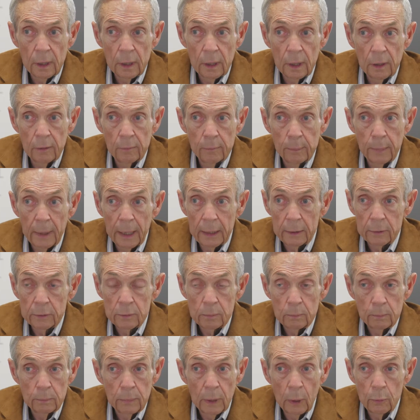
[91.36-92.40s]
of
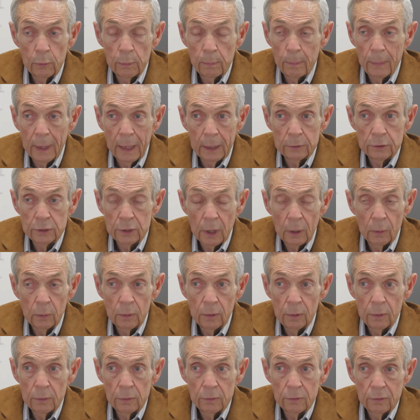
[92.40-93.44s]
both my
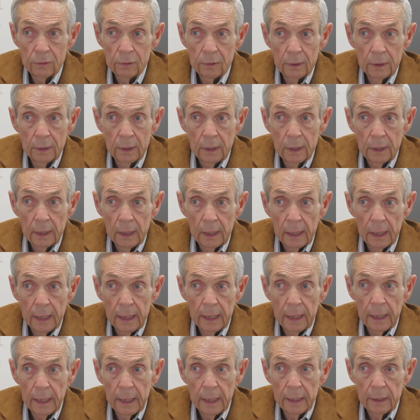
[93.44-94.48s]
shoulders
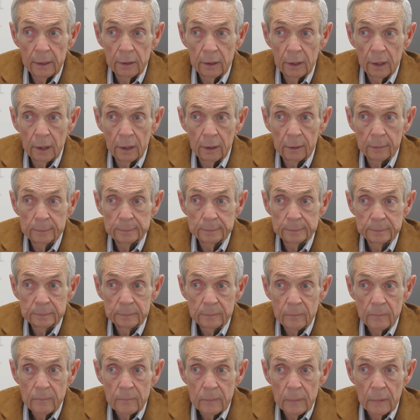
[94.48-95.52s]
and
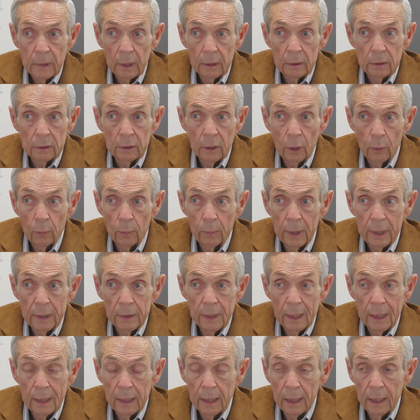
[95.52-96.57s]
told me
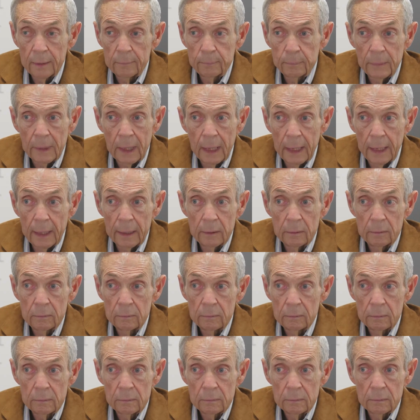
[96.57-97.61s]
that I had
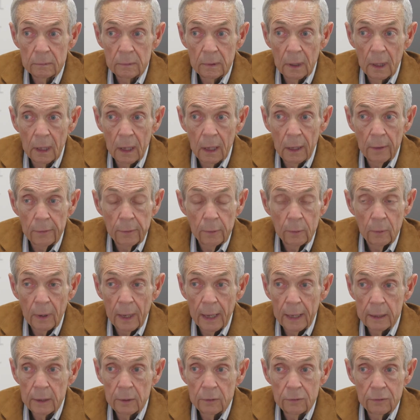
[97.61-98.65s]

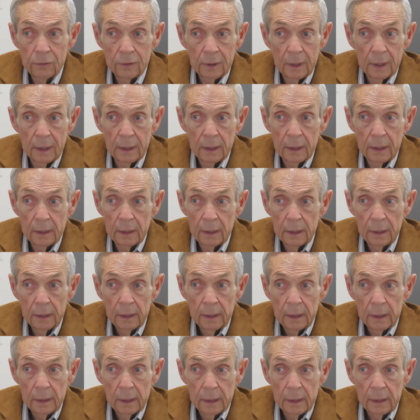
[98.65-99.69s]
arthritis and
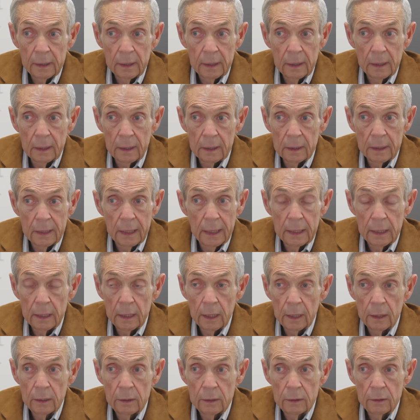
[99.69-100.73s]

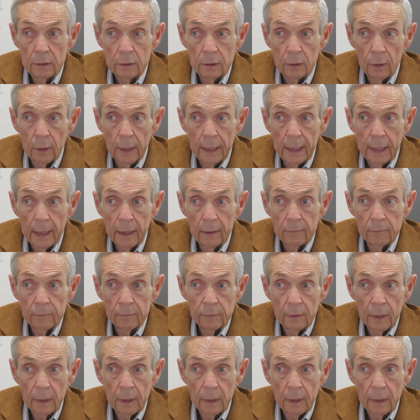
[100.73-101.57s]
needed to have